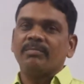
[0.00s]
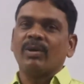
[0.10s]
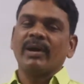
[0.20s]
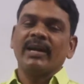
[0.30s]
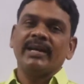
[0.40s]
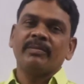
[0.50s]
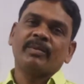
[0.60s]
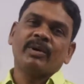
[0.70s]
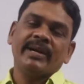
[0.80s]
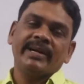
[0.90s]
Boiling
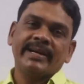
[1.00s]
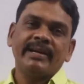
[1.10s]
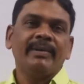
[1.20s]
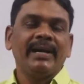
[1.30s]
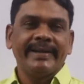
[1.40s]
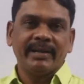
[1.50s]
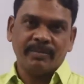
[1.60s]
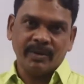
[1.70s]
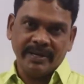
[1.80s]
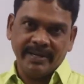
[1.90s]
point and
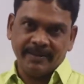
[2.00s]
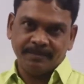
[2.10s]
melting point.